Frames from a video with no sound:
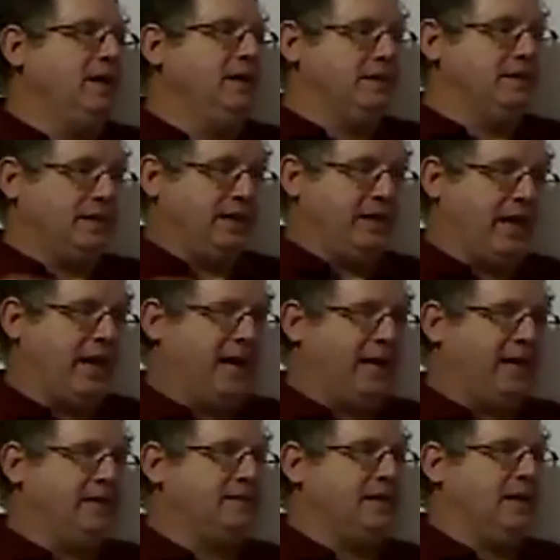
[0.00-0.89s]

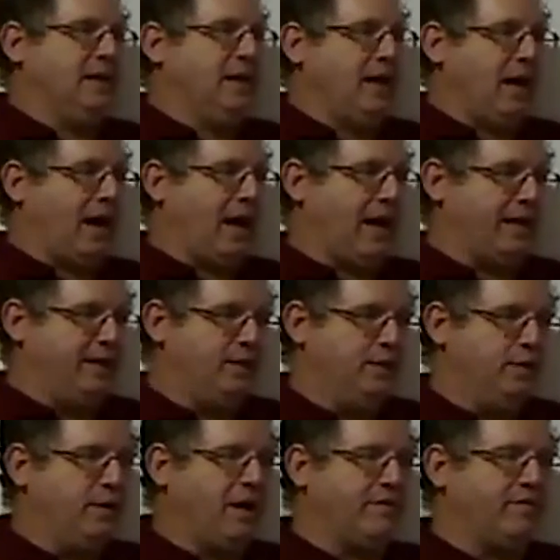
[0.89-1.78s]
Today's, I
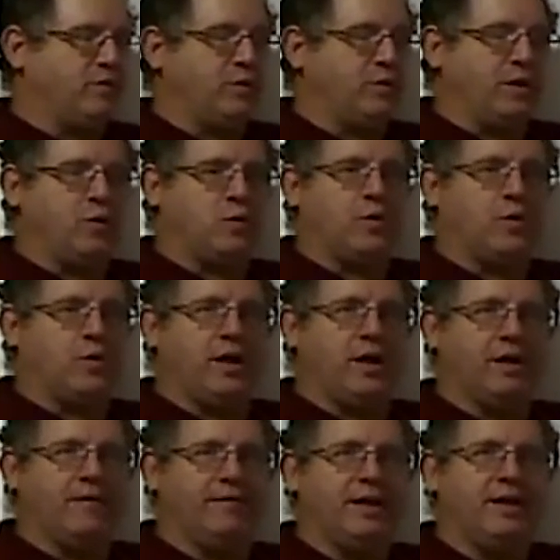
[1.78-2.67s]
do have a recording
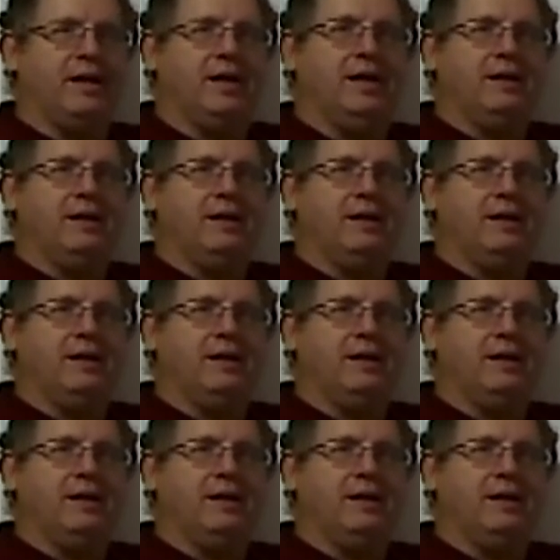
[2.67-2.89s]
of it.